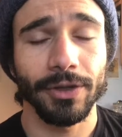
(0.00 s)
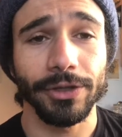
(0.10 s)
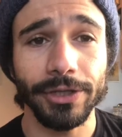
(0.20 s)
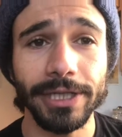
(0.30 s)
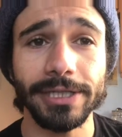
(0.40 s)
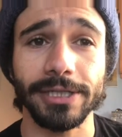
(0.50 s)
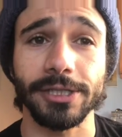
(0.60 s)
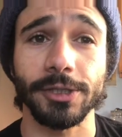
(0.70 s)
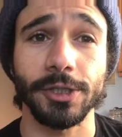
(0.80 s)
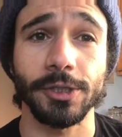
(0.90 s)
you need to
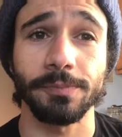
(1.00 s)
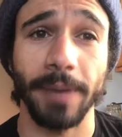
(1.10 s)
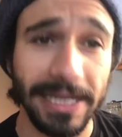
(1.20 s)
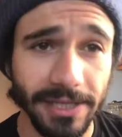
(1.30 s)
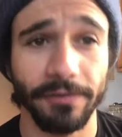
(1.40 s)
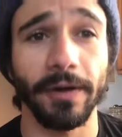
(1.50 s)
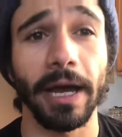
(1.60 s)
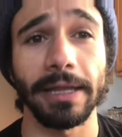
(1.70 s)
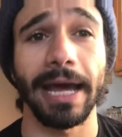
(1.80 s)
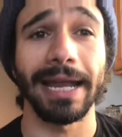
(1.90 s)

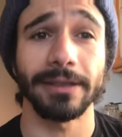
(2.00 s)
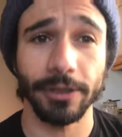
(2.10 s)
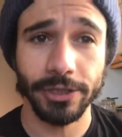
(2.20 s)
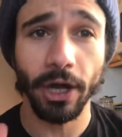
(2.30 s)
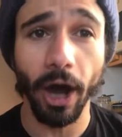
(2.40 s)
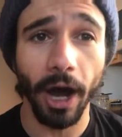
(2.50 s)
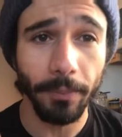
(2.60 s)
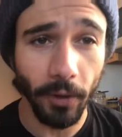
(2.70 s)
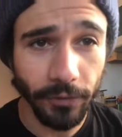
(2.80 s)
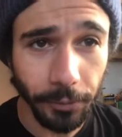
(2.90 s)
specify that at the
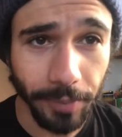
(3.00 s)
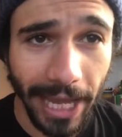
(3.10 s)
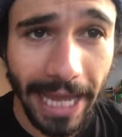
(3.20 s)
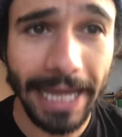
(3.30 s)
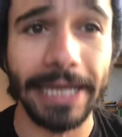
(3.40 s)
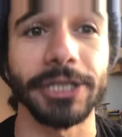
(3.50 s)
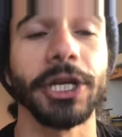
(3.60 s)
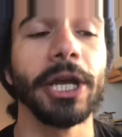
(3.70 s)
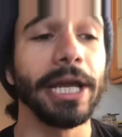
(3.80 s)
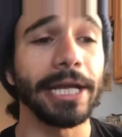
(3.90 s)
top of your
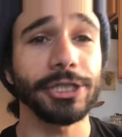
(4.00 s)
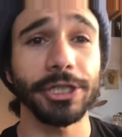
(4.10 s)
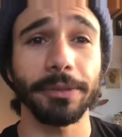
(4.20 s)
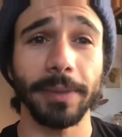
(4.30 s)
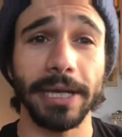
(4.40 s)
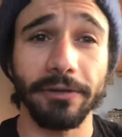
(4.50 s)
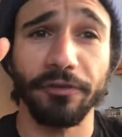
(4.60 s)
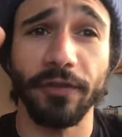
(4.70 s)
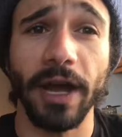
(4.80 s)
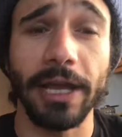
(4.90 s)
page. It should have been in
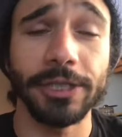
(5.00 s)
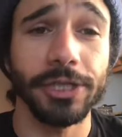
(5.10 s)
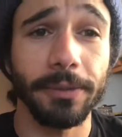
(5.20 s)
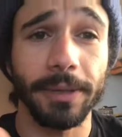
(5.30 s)
it should have